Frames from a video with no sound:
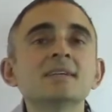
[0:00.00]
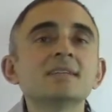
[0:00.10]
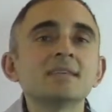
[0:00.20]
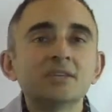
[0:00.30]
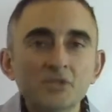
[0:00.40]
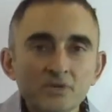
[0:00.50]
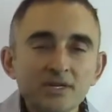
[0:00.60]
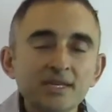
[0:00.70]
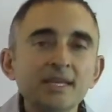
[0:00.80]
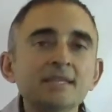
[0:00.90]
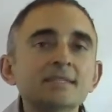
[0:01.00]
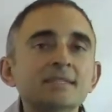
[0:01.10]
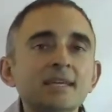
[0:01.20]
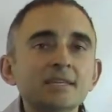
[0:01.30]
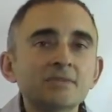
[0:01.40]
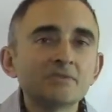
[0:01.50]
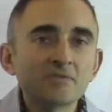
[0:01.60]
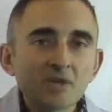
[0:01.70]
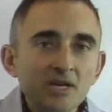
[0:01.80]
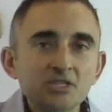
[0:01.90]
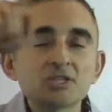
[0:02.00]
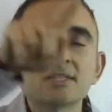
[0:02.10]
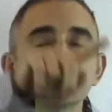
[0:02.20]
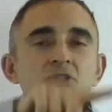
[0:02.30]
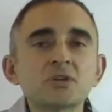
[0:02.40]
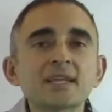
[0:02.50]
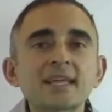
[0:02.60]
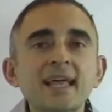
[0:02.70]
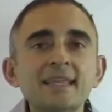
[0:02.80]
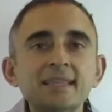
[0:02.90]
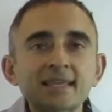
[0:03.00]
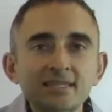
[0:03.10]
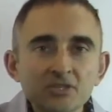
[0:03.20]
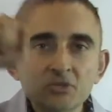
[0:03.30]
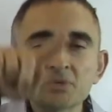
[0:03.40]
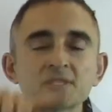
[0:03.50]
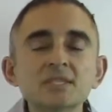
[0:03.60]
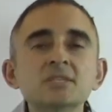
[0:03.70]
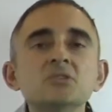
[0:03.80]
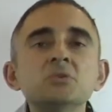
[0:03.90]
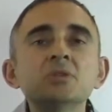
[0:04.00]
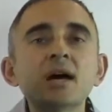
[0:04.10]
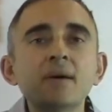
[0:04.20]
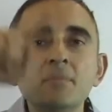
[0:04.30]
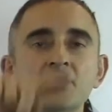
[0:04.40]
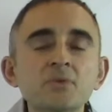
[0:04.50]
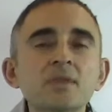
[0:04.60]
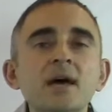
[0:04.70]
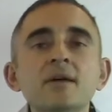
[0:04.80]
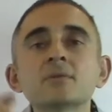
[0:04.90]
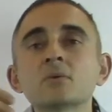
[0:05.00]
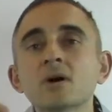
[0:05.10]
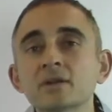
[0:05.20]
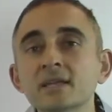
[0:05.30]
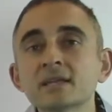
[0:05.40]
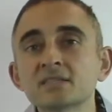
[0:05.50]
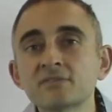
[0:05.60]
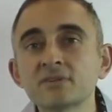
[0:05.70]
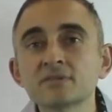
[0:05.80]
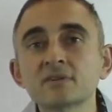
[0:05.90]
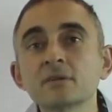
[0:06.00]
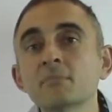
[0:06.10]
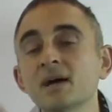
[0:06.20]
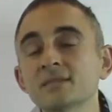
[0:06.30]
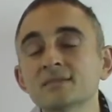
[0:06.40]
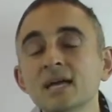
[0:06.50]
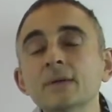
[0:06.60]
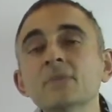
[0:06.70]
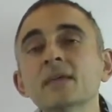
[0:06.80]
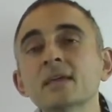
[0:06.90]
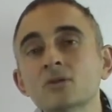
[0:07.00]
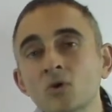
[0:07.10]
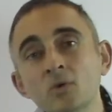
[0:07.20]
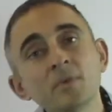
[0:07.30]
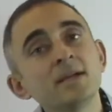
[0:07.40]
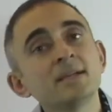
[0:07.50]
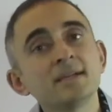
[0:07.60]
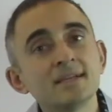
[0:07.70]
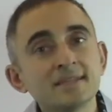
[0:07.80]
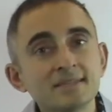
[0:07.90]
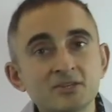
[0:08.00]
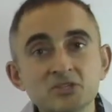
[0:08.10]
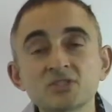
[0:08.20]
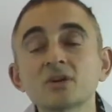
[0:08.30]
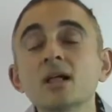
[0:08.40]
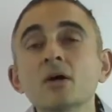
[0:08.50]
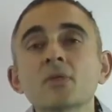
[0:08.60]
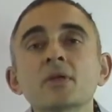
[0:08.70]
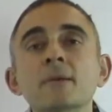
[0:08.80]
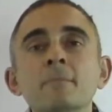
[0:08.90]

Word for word: they urinate, they flush, they drink, and they continuously do that and do that, and the water gets filtered. And by the time they get home, they're still healthy.